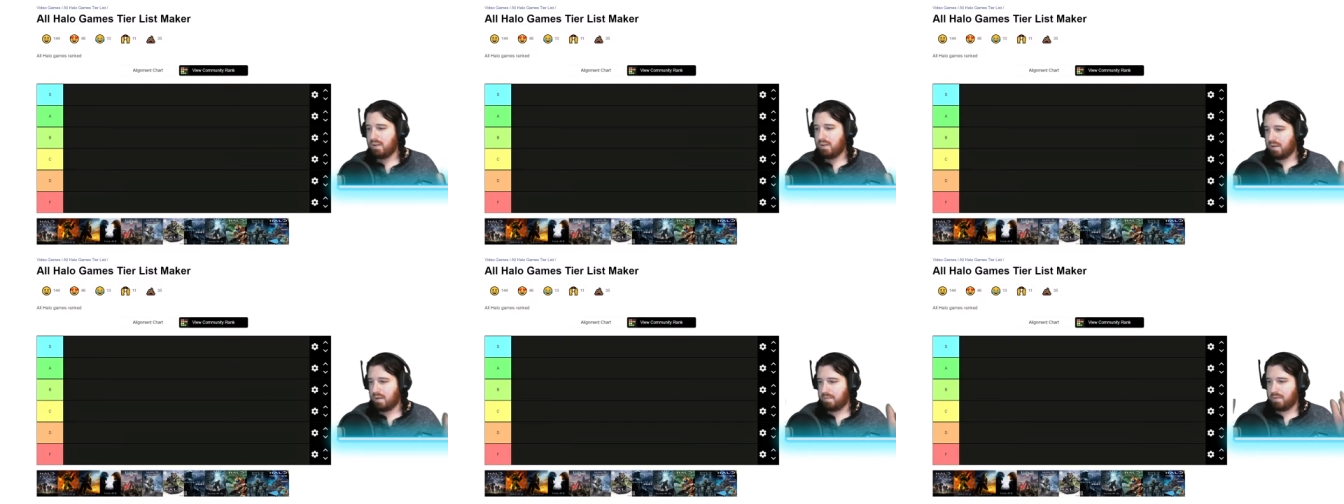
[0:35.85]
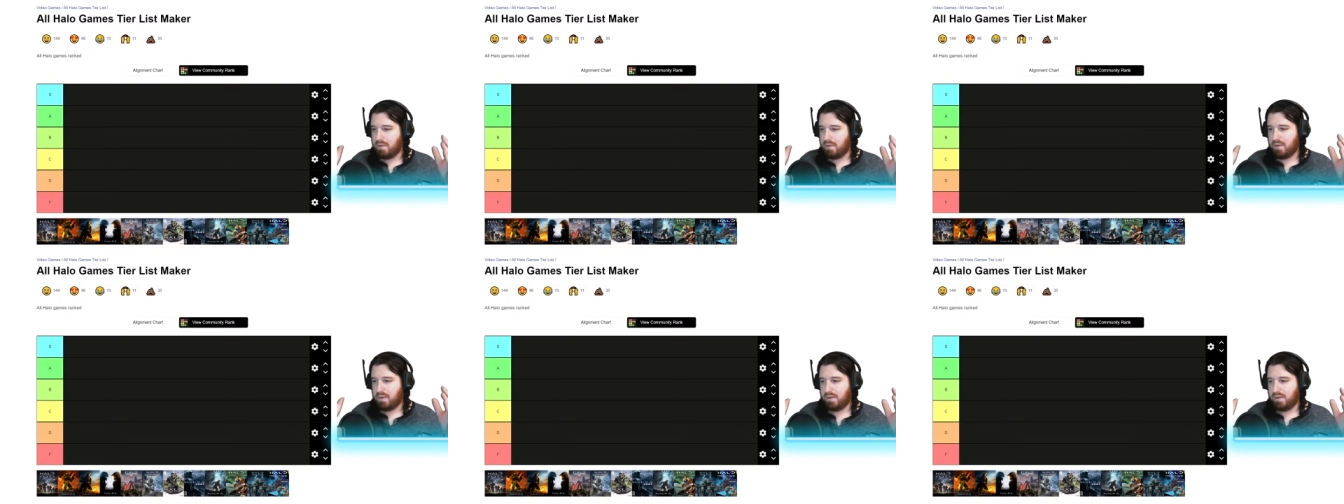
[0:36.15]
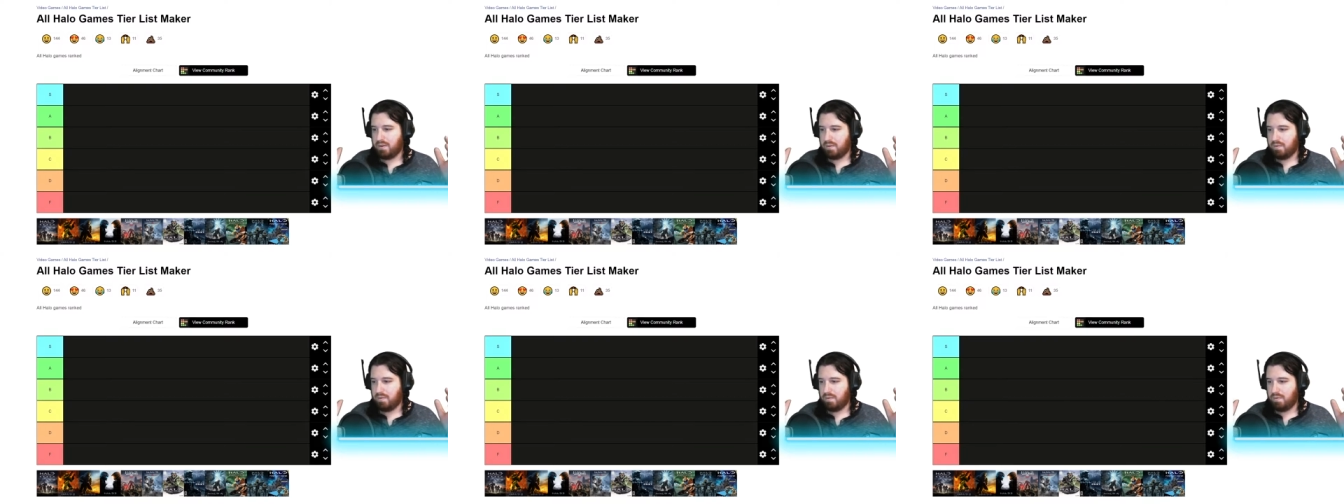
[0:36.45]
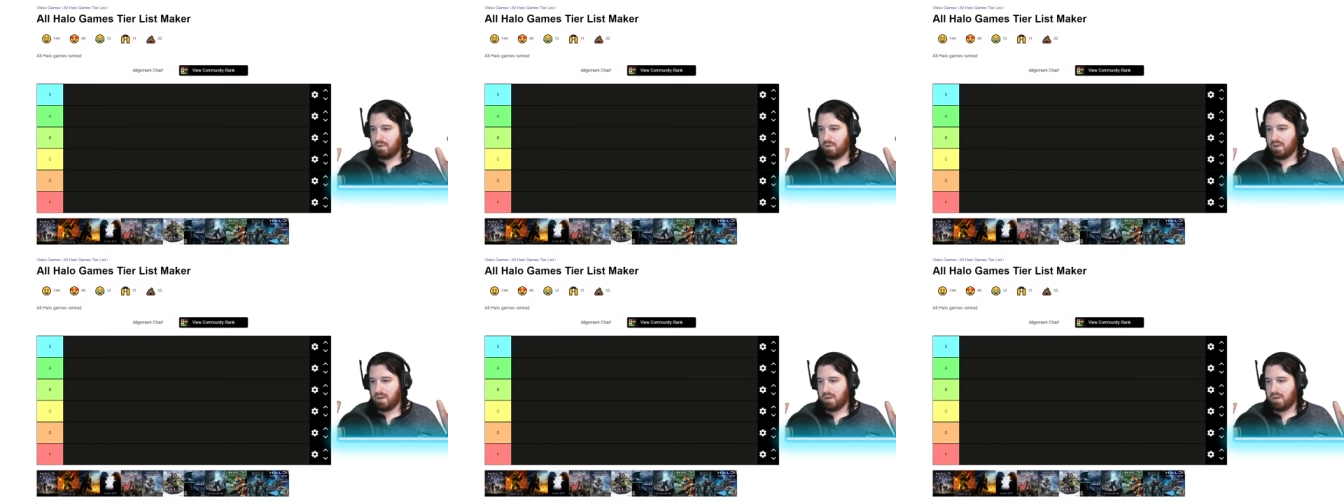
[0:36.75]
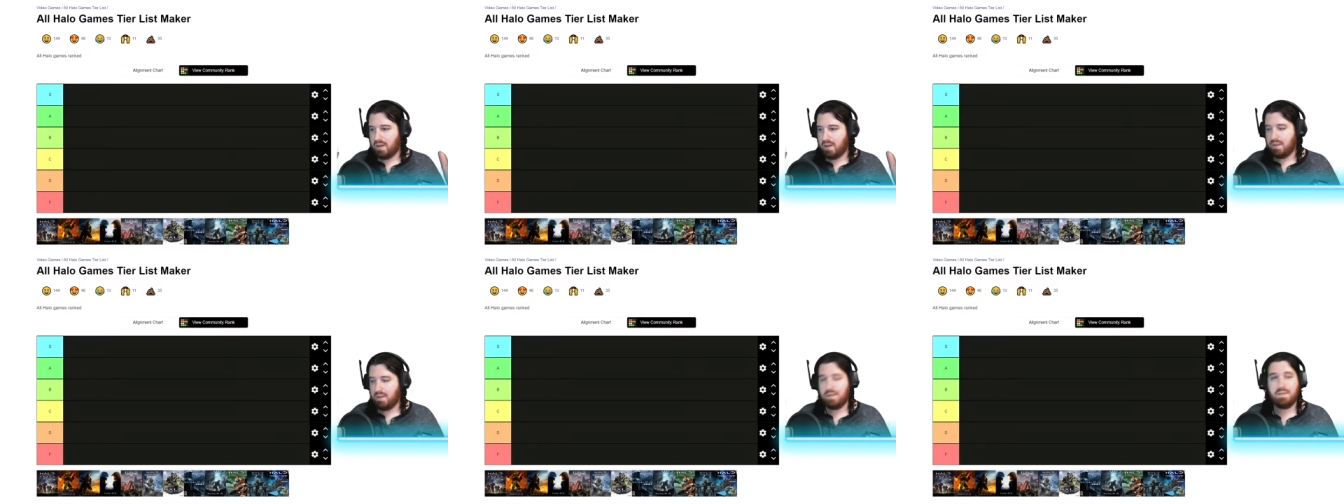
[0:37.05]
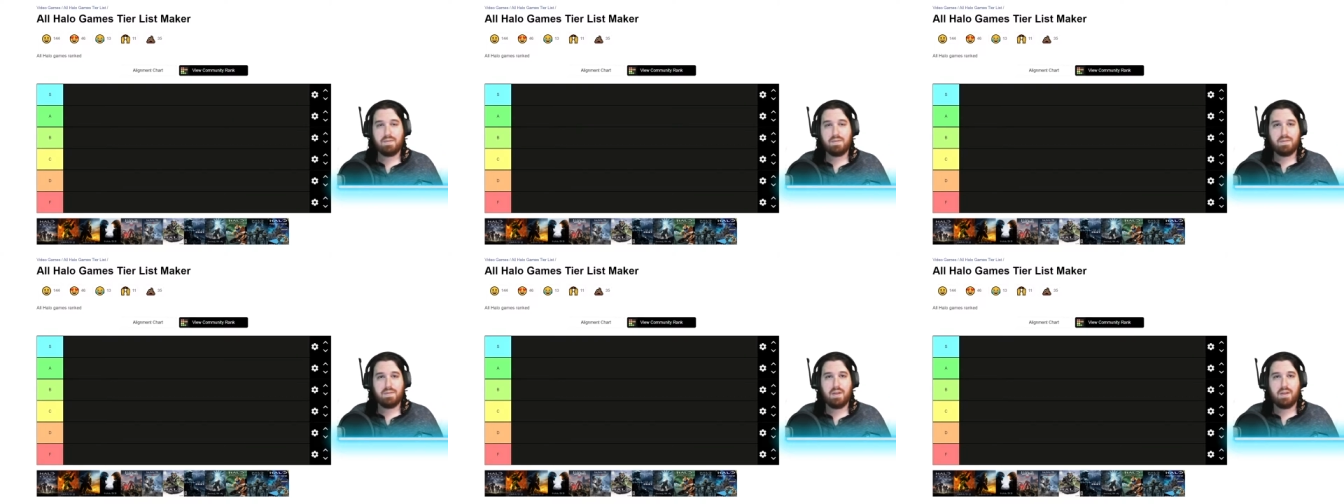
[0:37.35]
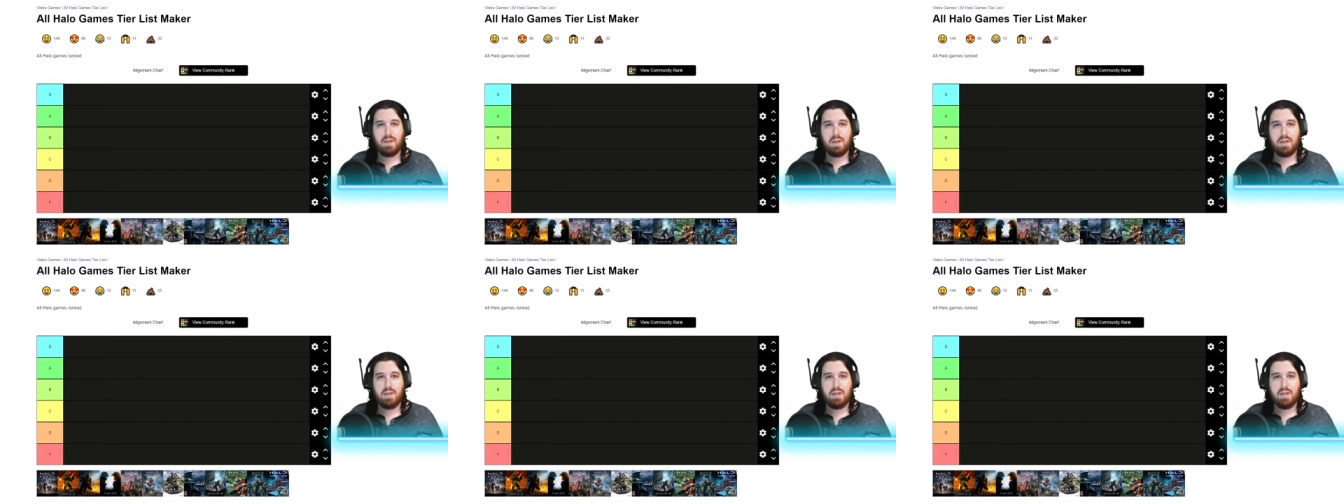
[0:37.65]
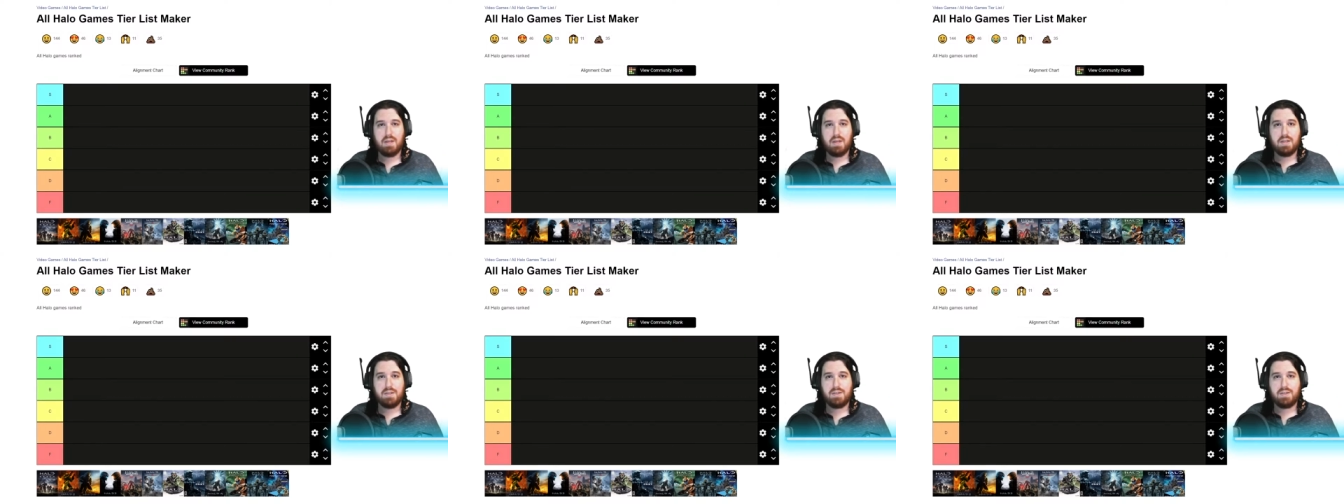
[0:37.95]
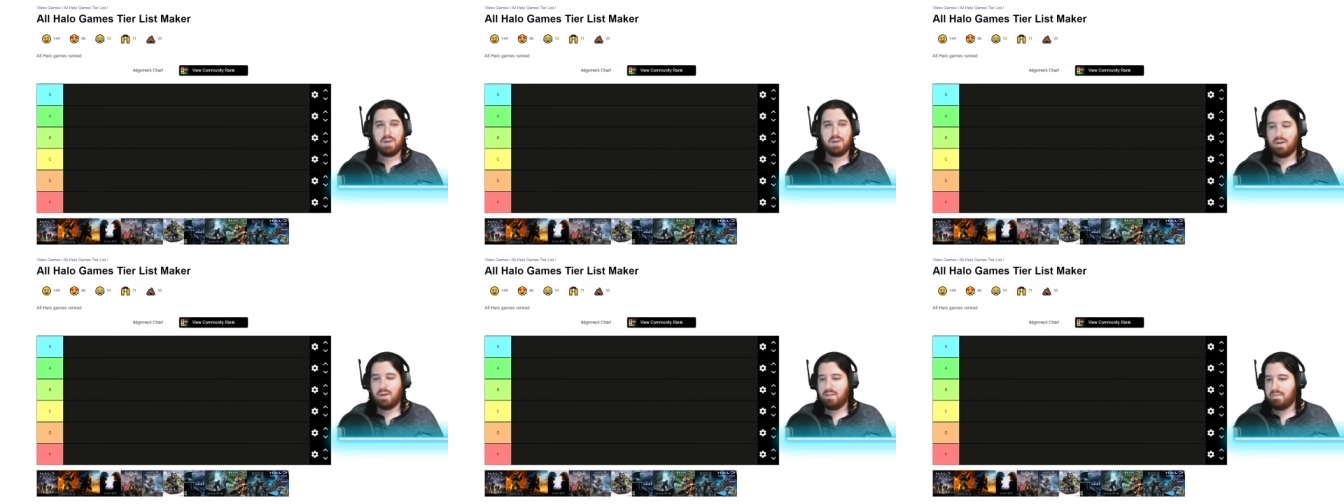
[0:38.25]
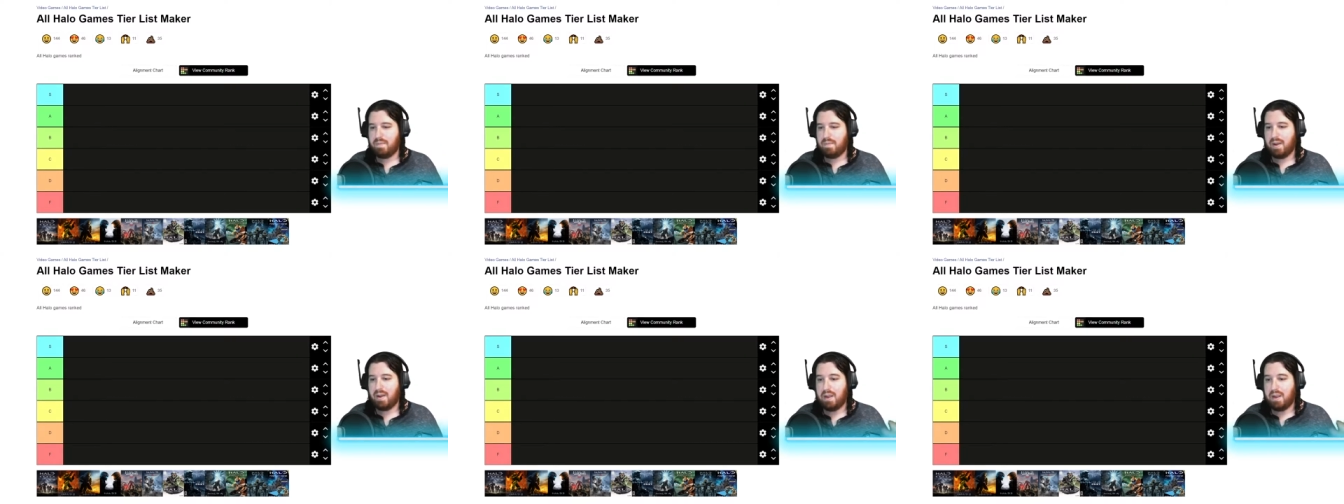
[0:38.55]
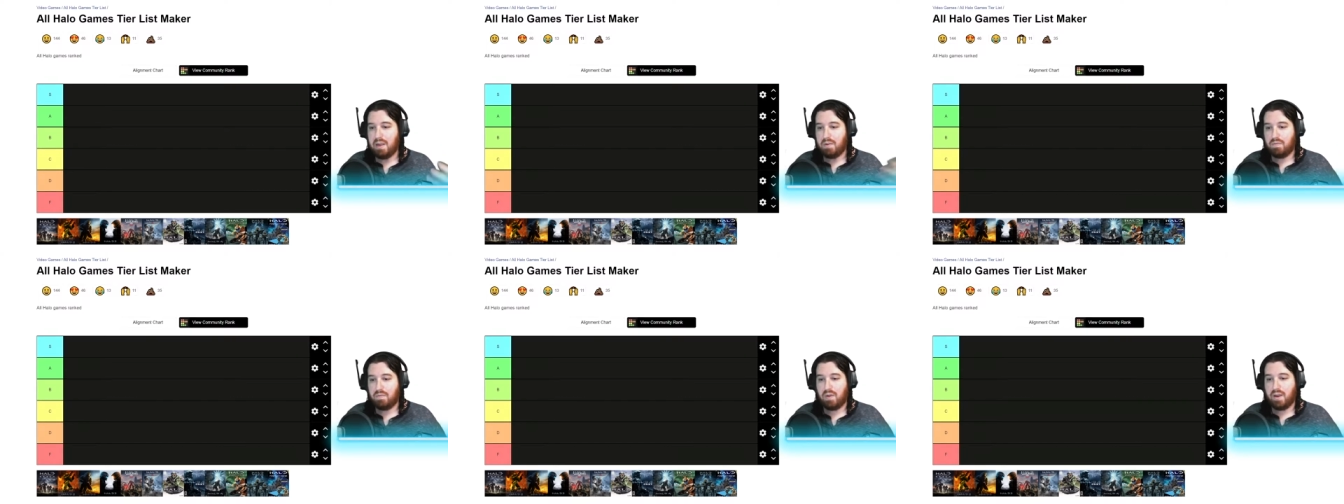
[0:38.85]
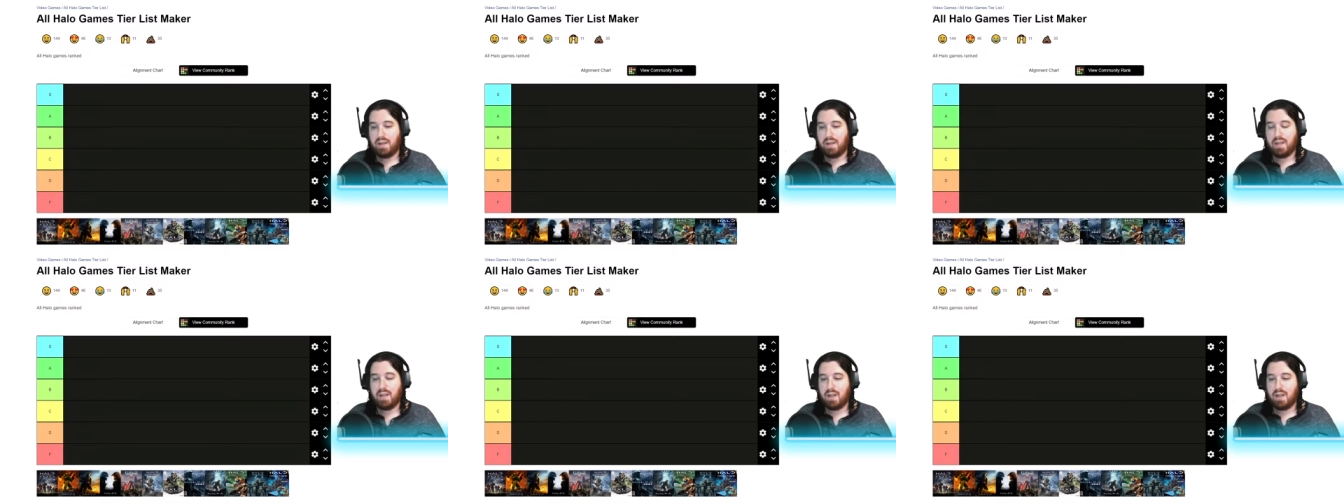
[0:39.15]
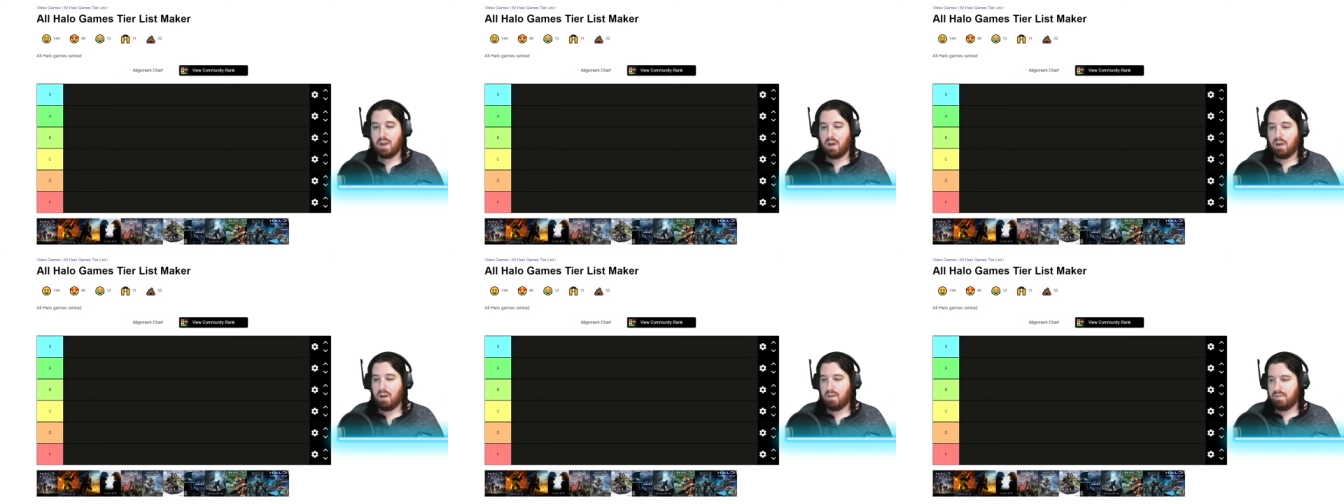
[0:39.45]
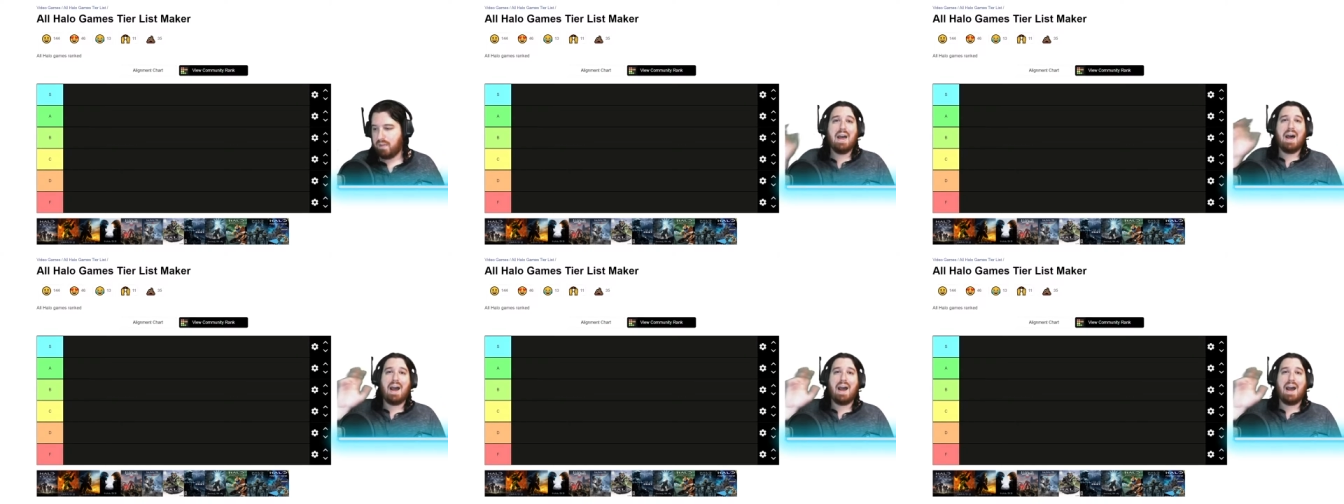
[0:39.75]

I'm going to uh, start off by ranking all of them.